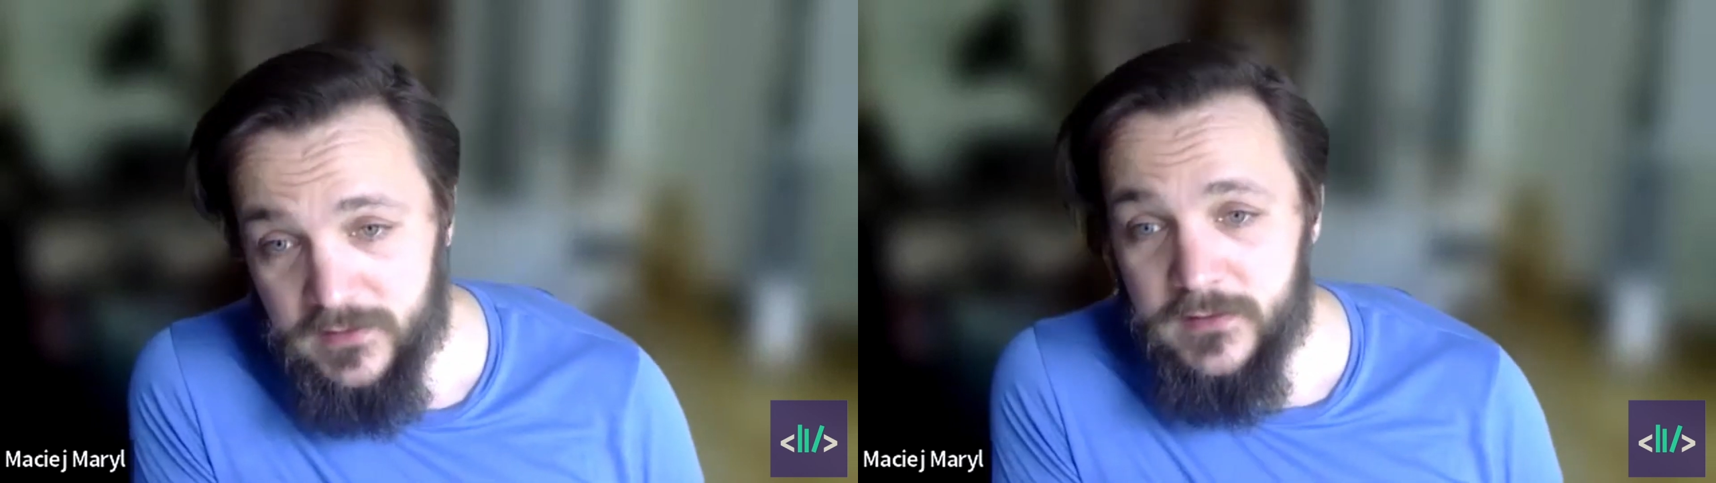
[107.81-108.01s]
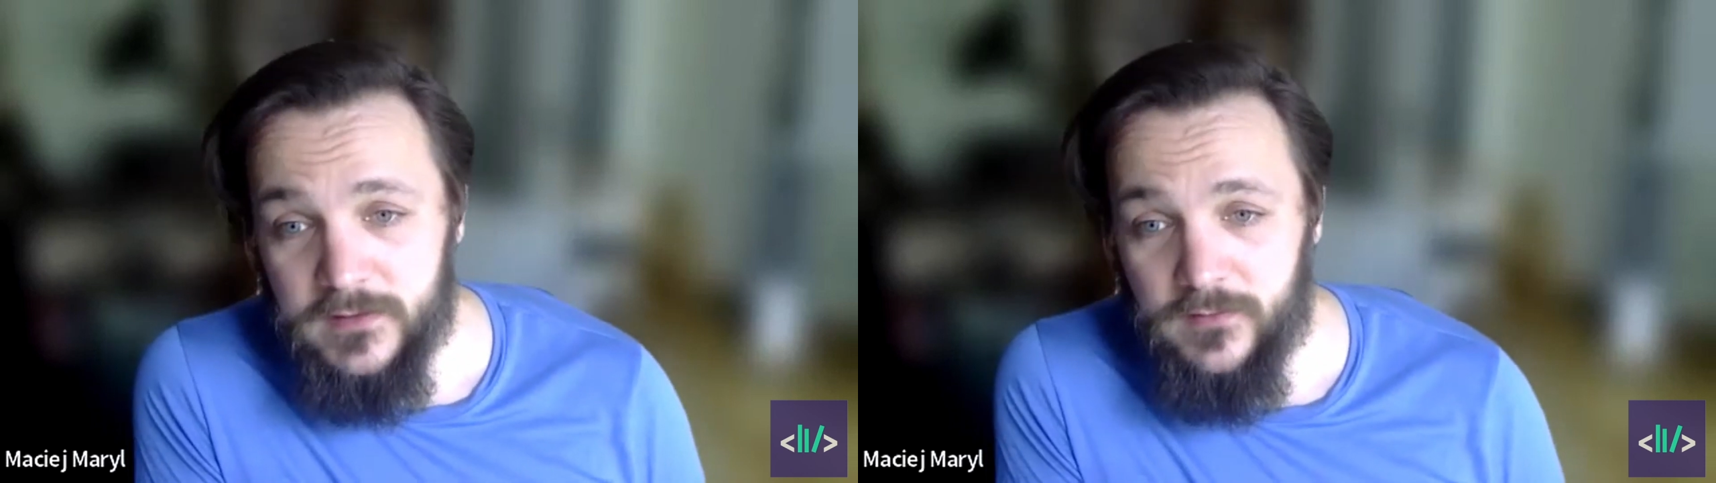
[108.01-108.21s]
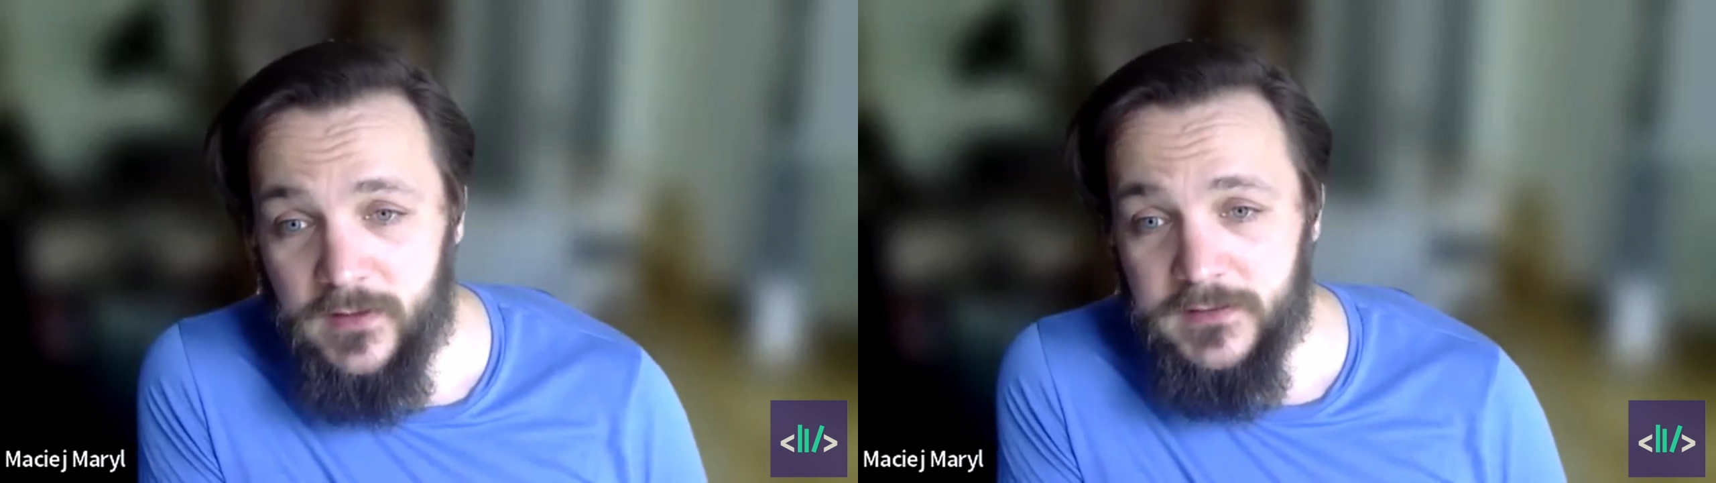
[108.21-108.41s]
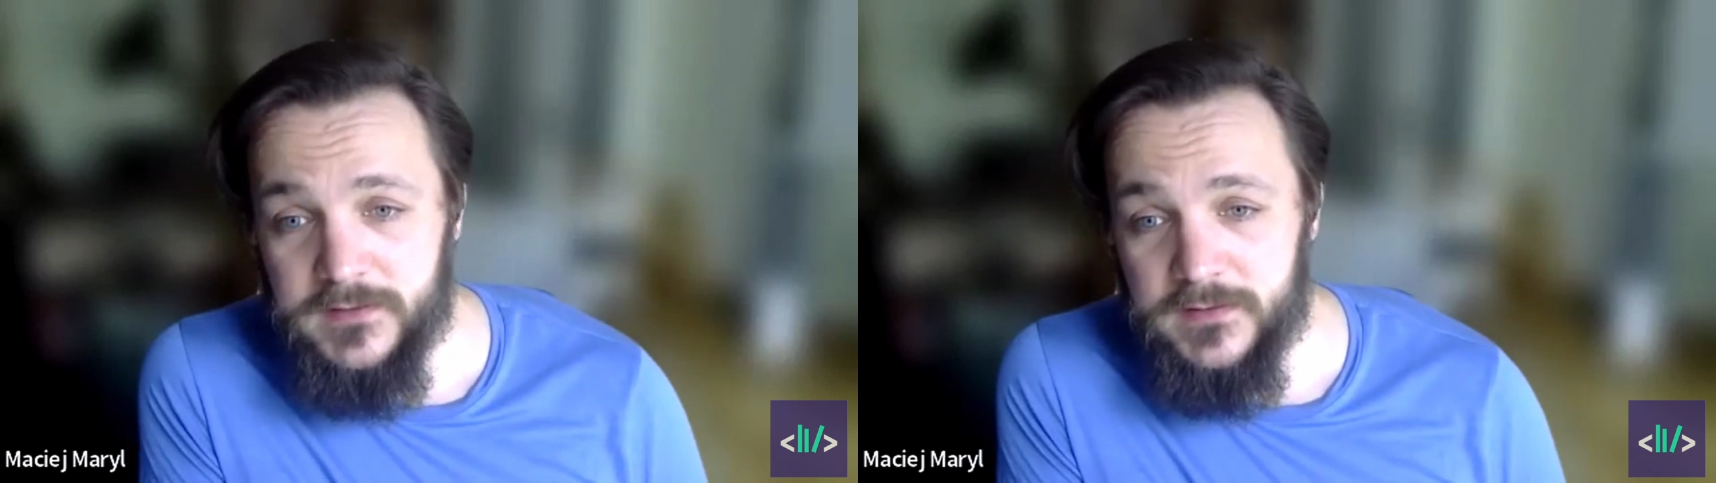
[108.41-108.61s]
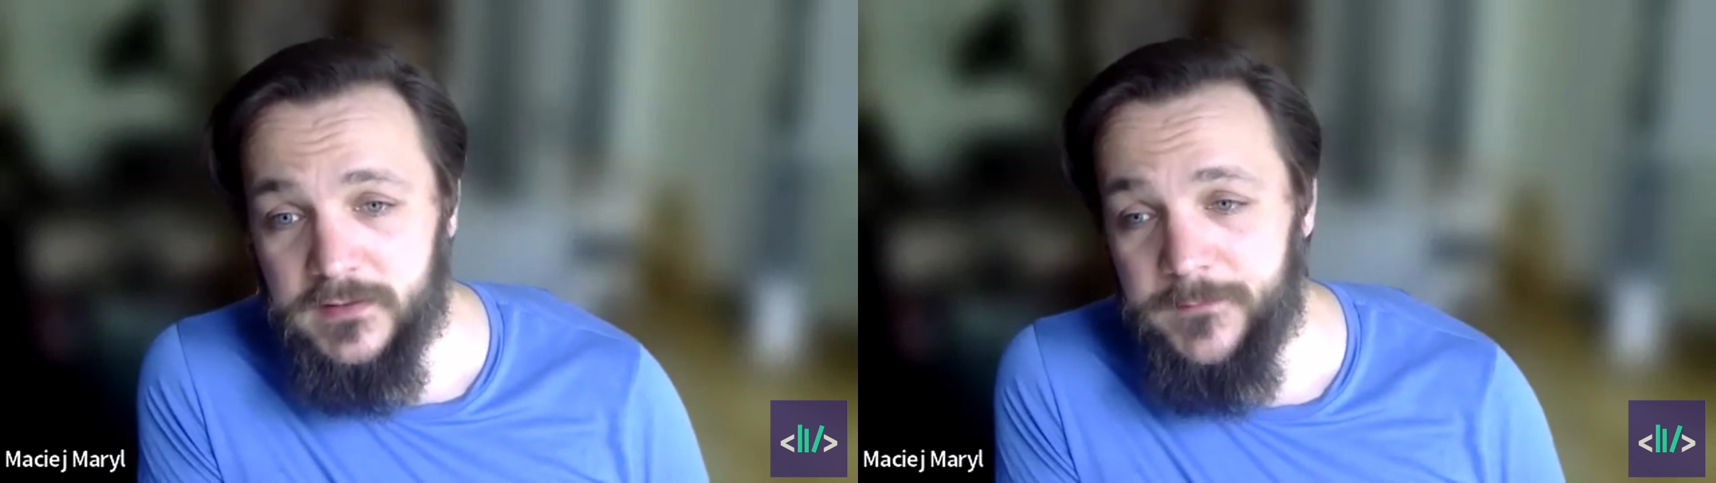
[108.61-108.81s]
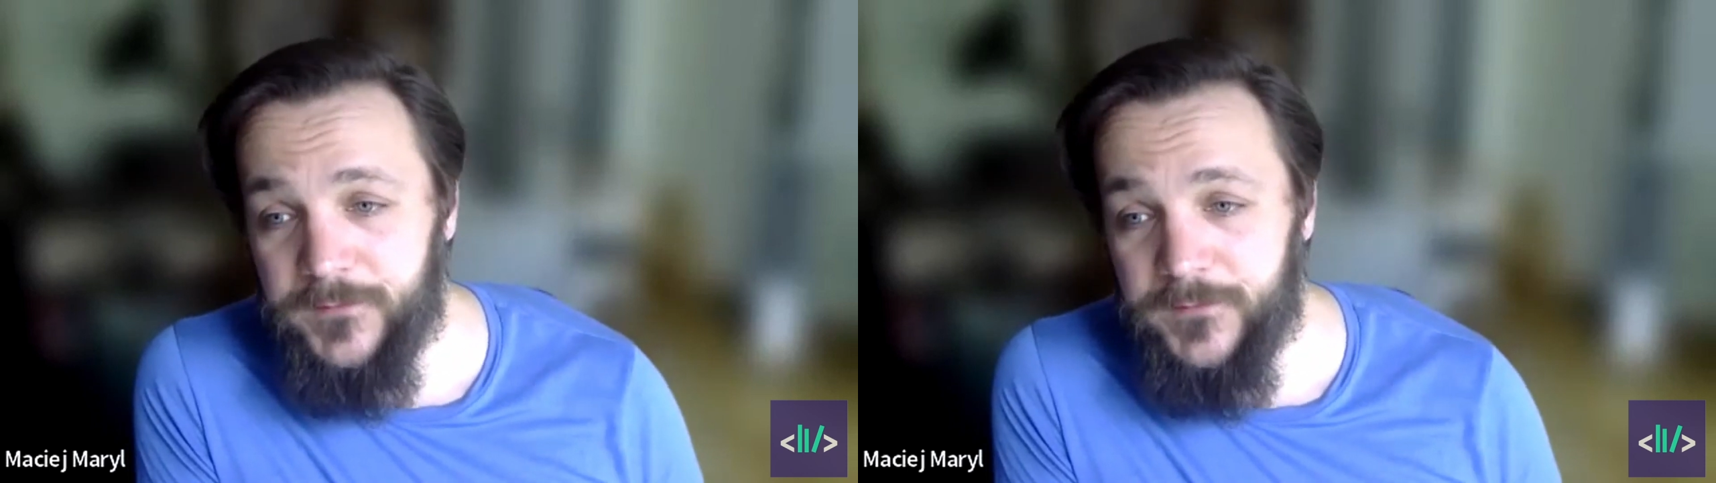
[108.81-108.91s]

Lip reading: grant to